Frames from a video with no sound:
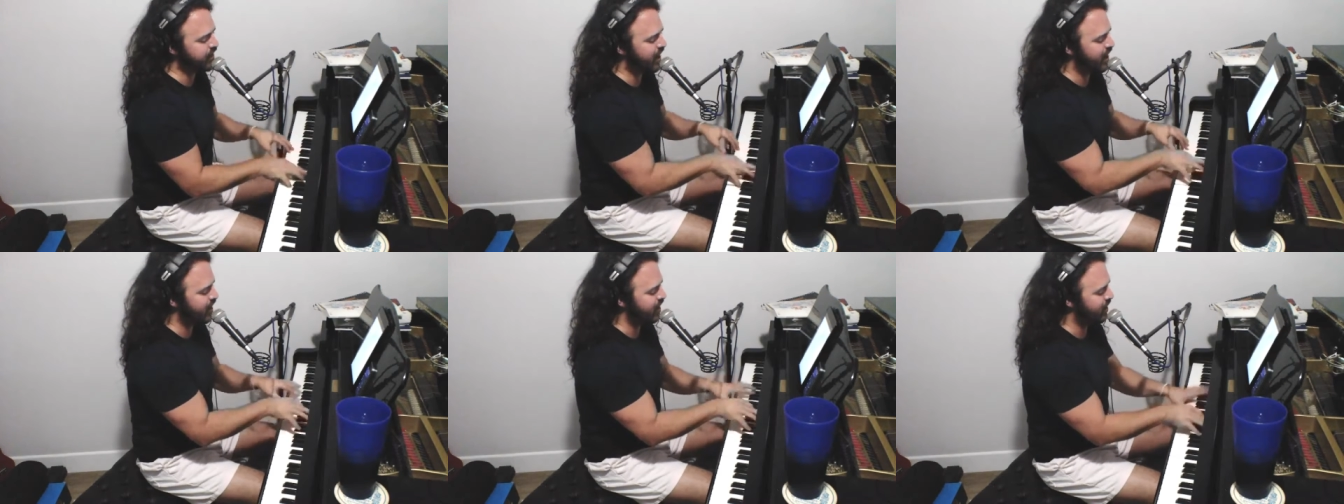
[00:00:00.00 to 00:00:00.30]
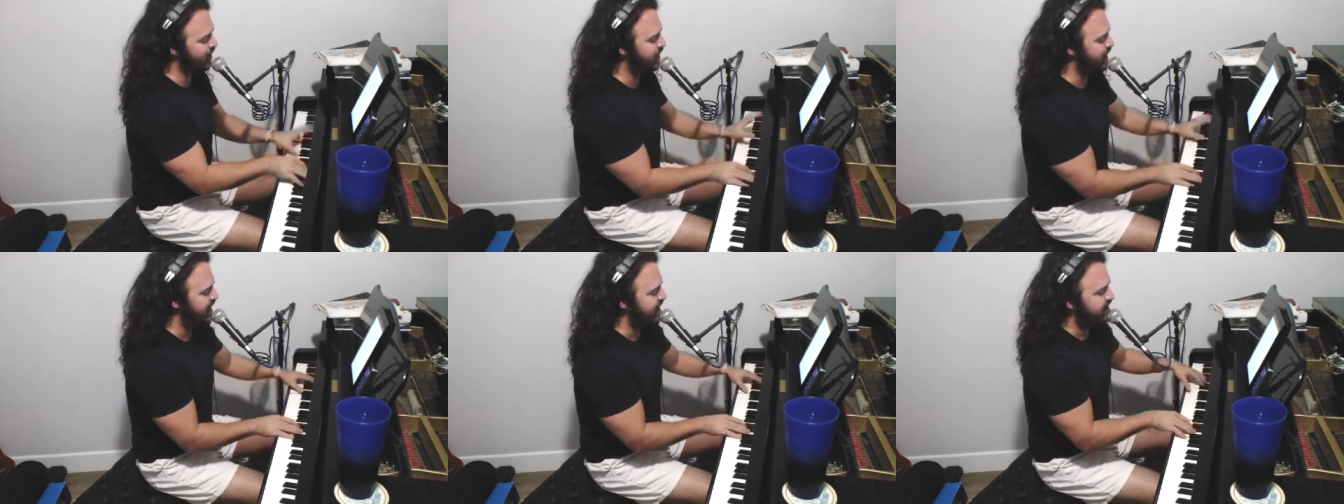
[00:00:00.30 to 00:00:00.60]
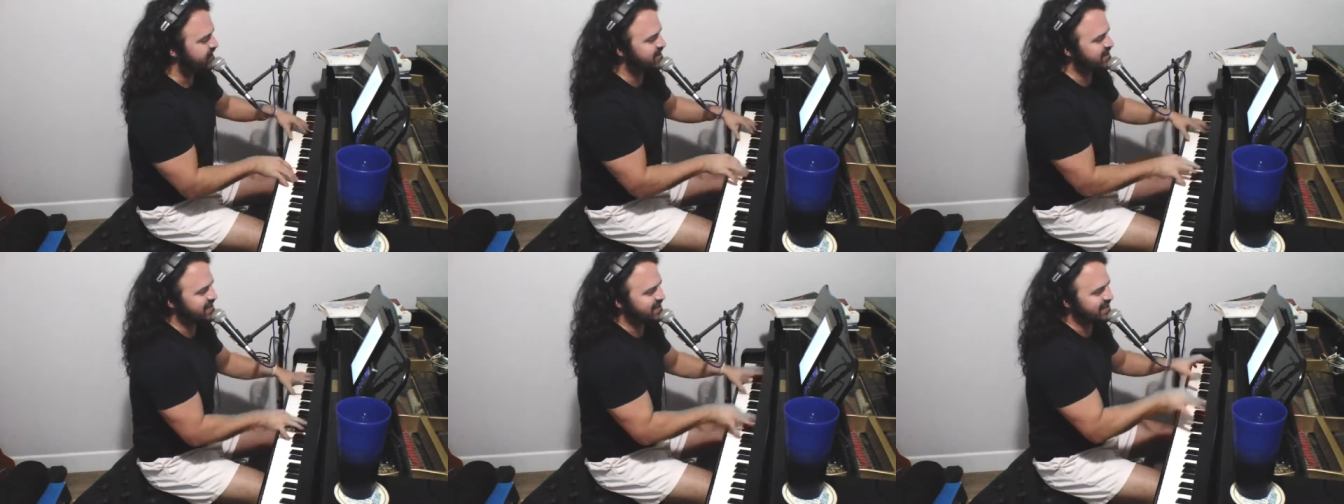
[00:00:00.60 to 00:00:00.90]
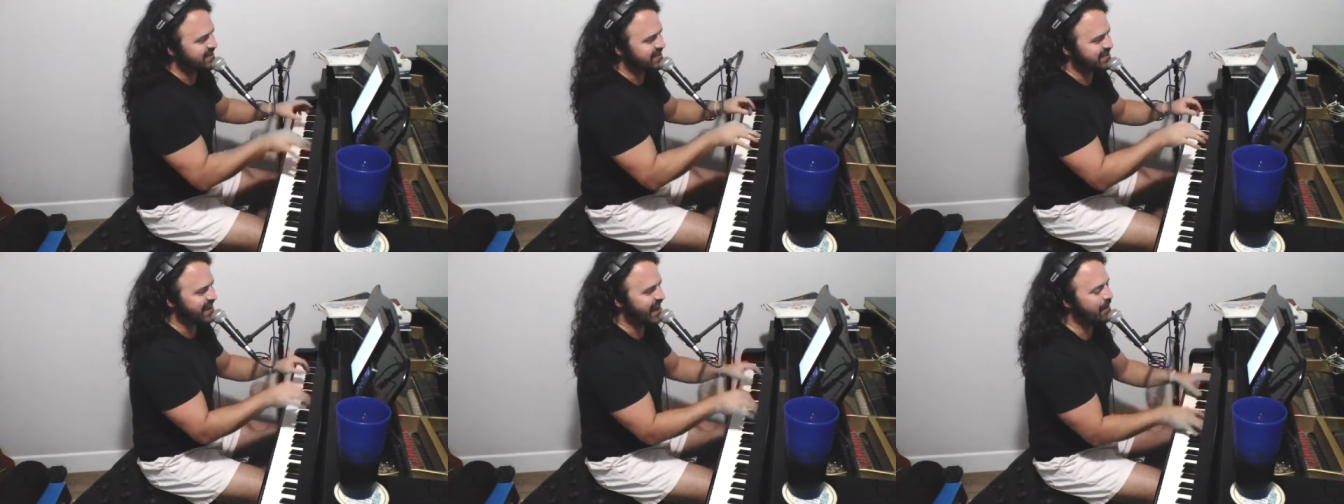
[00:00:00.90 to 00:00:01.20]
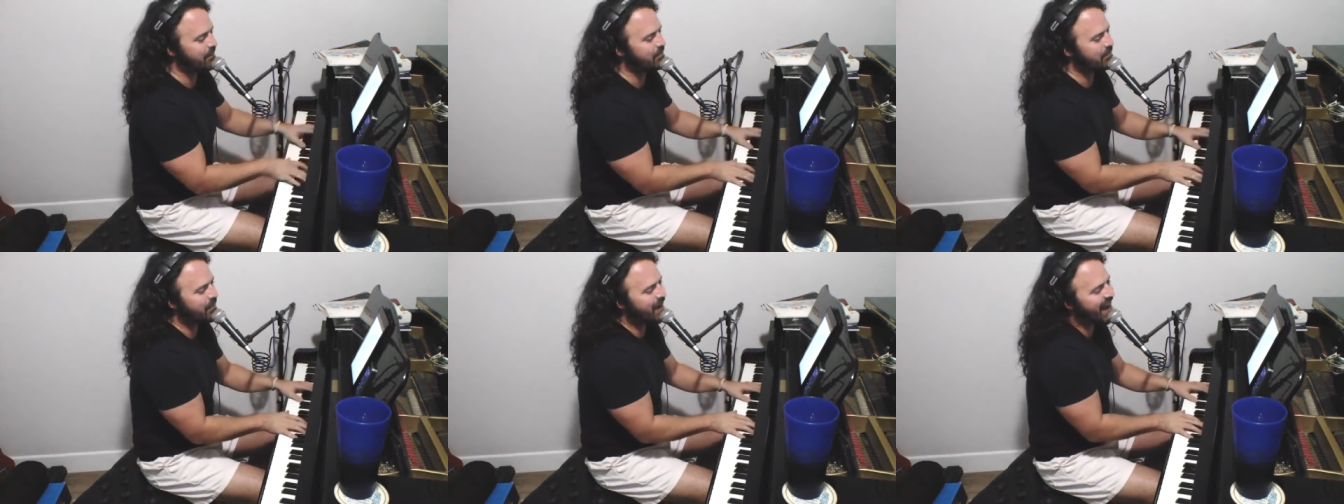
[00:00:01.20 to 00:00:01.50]
Oh,
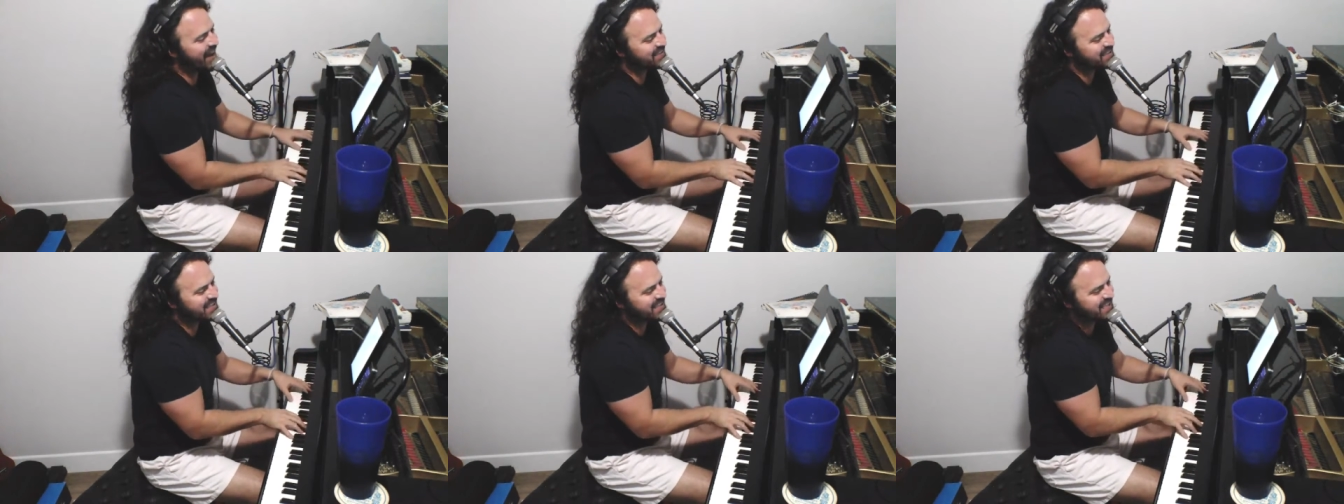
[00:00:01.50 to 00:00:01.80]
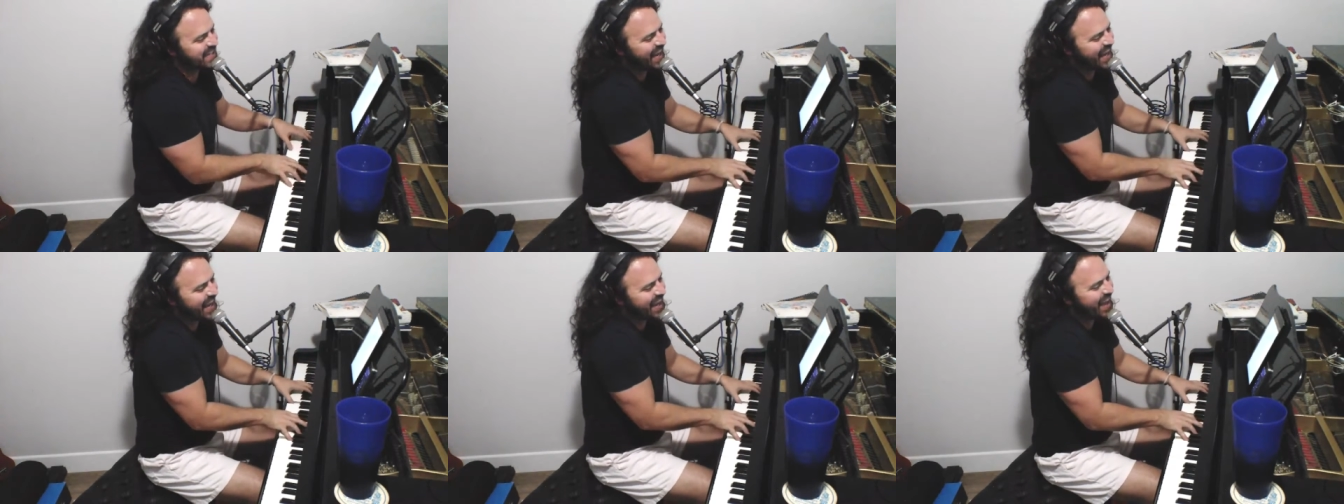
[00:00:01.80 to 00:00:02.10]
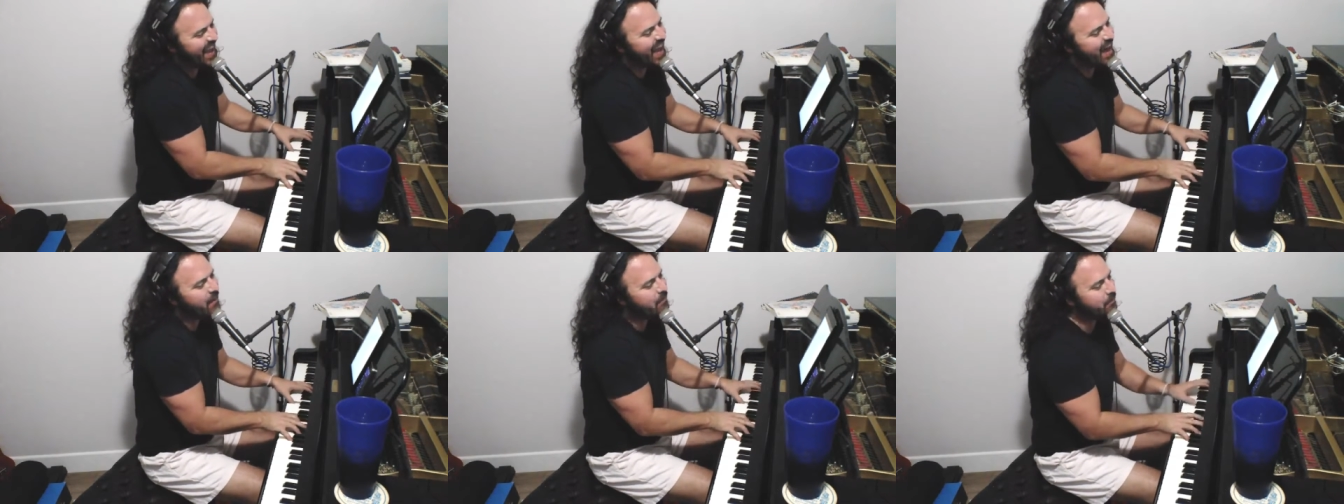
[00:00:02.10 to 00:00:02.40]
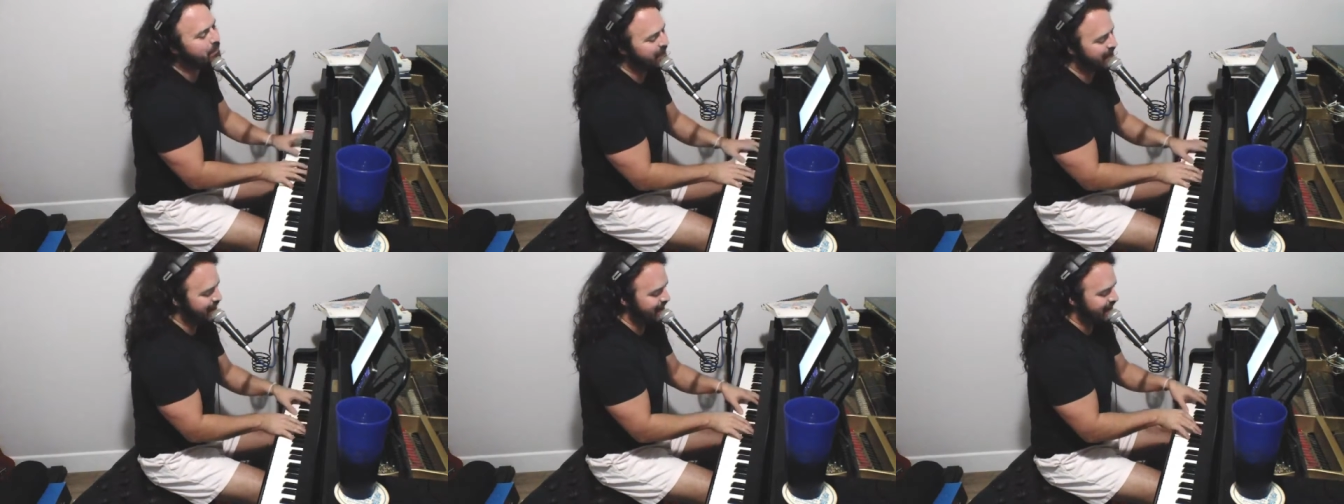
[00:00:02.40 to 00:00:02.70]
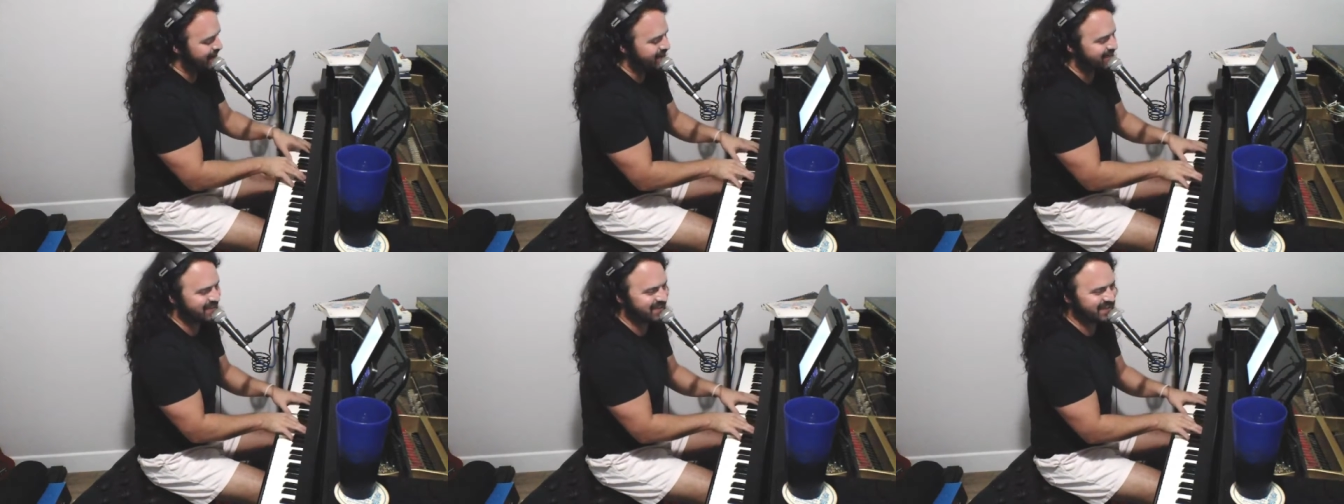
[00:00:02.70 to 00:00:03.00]
step by step
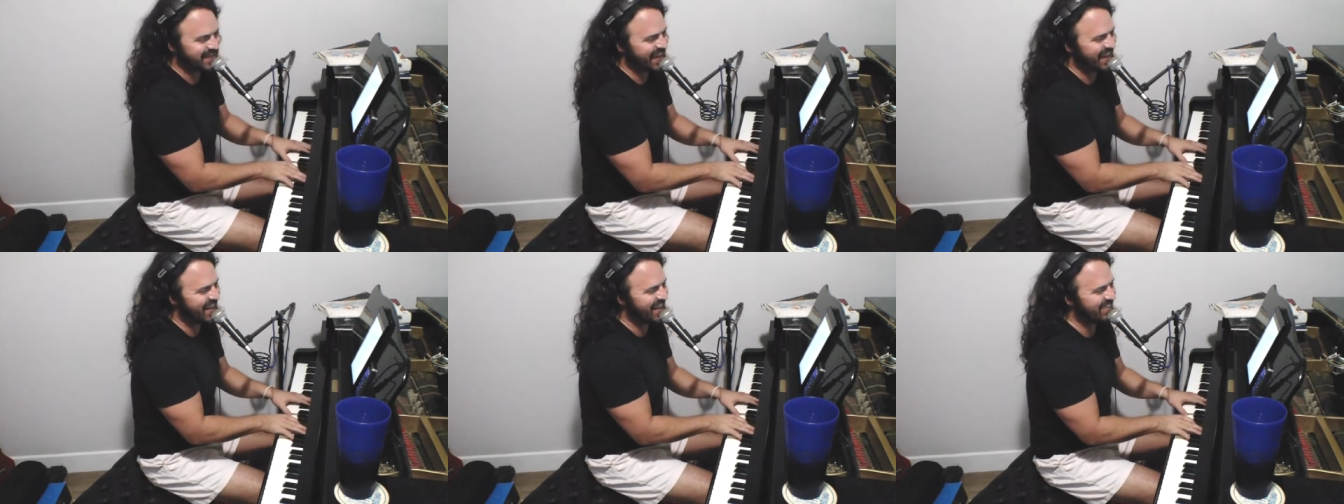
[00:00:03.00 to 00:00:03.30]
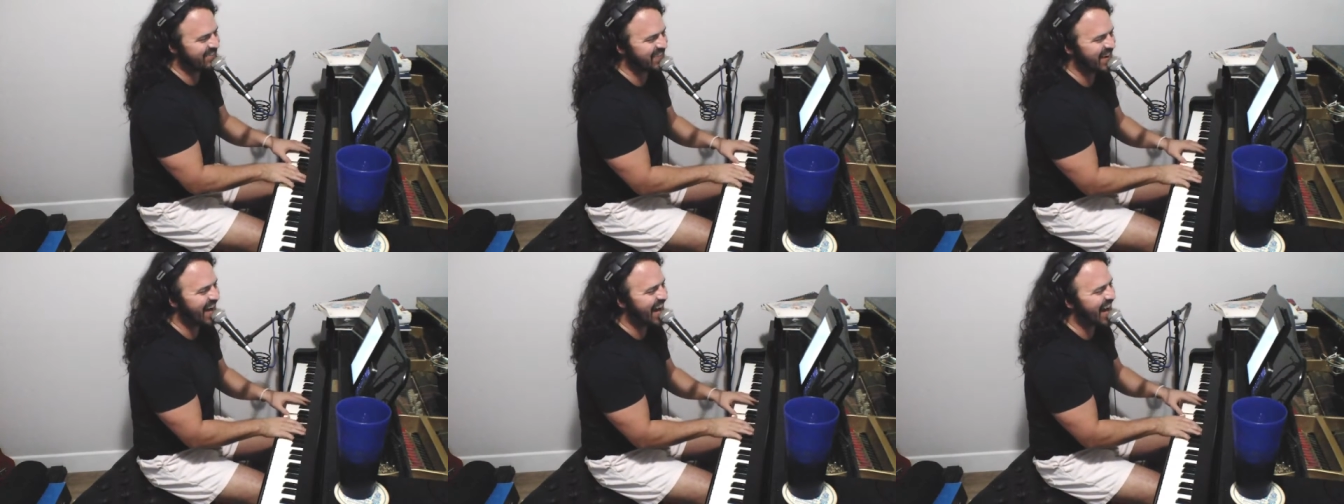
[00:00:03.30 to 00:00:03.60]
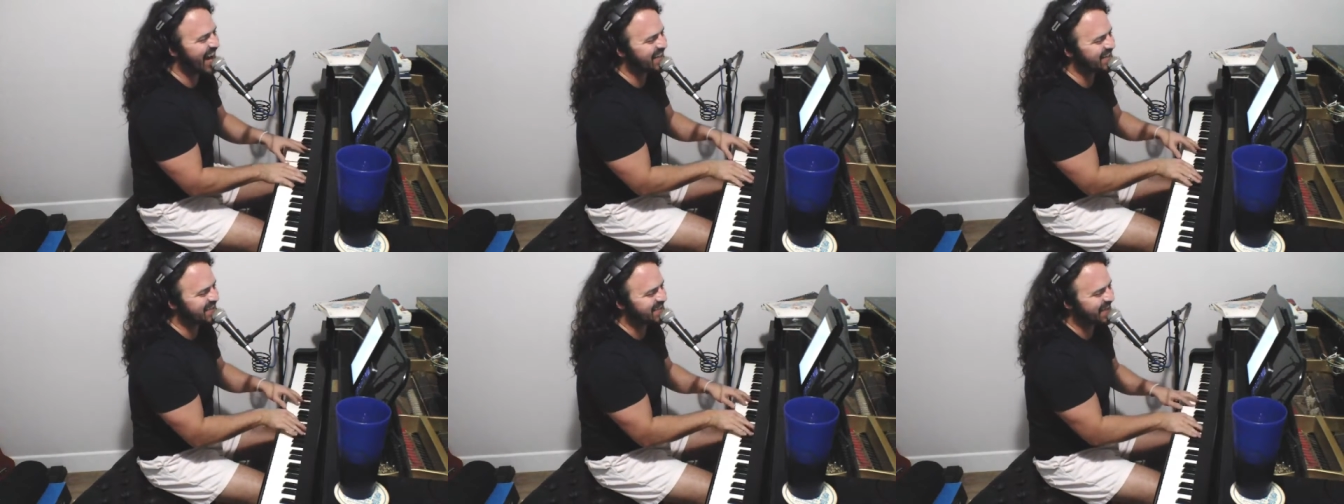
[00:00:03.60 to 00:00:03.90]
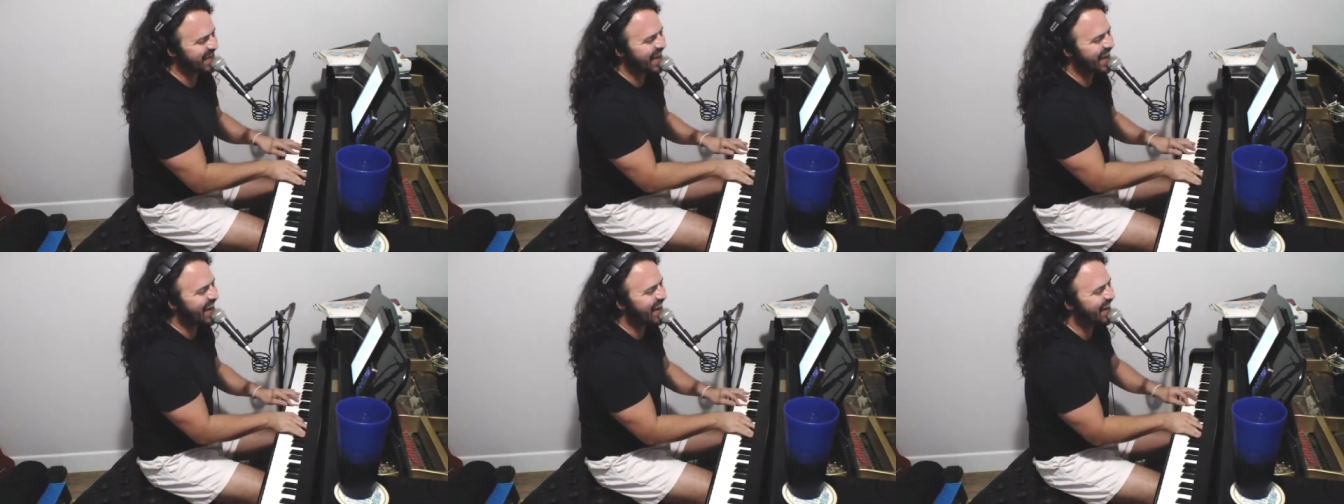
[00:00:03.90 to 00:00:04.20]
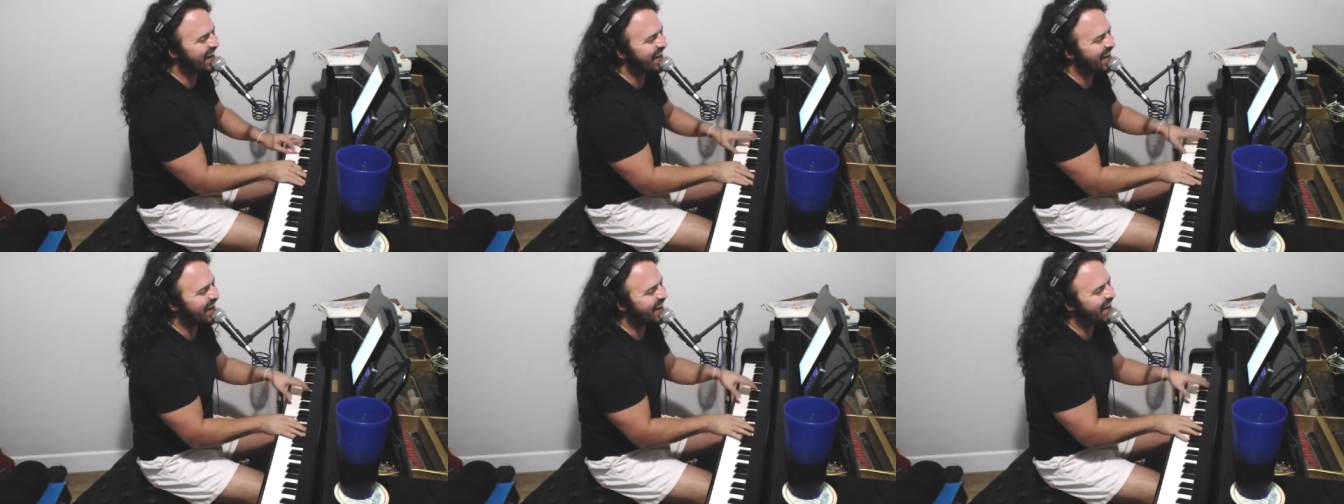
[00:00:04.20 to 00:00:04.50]
day by
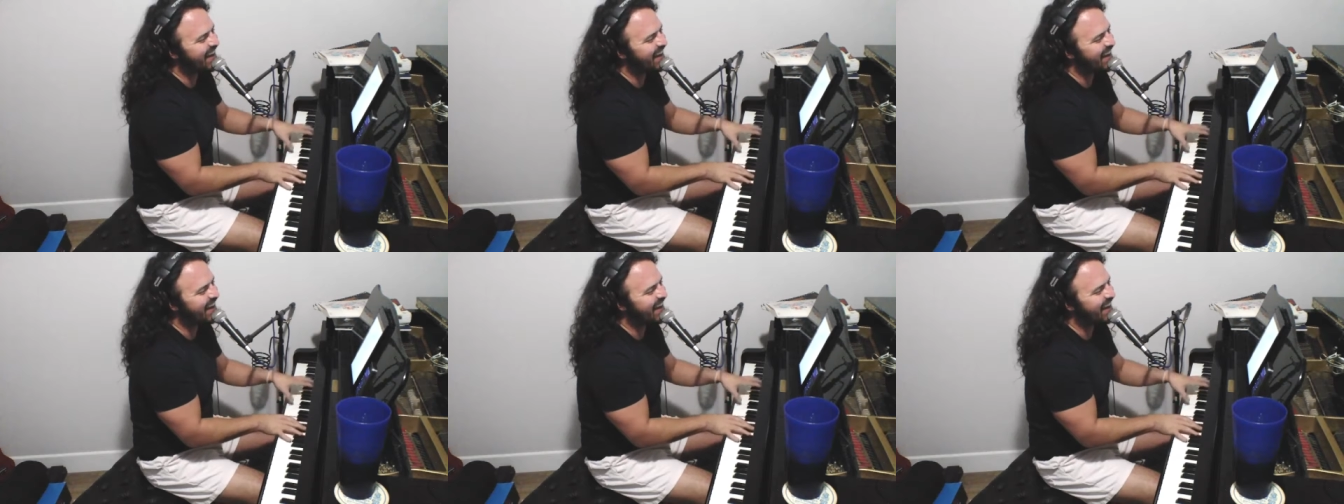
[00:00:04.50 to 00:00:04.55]
day.